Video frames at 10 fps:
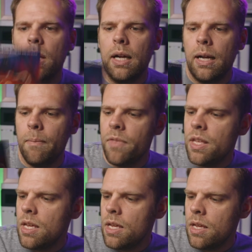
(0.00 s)
Um,
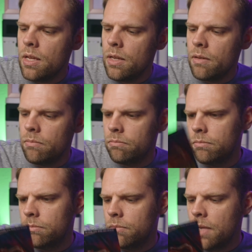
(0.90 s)
the
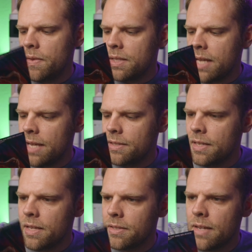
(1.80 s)
in this case,
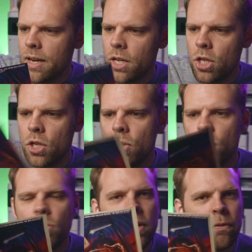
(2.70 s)
it's not a
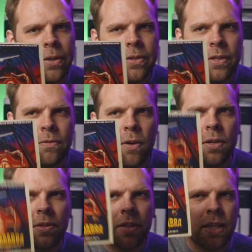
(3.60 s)
huge difference as far
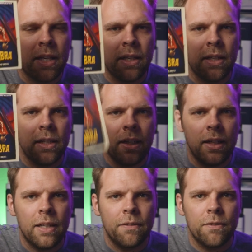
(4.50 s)
as the
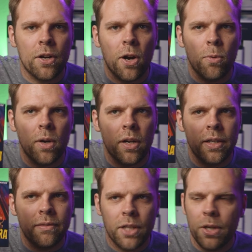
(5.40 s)
uh, front artwork
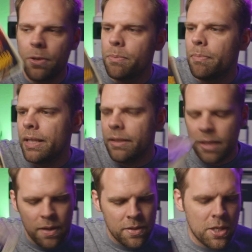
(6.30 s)
goes, but
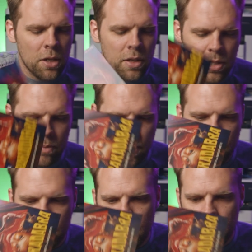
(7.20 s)
still, it's a it's
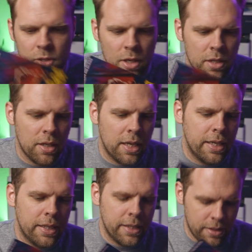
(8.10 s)
a good insert.
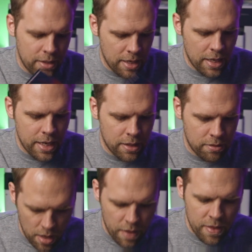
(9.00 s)
I uh, I like it. And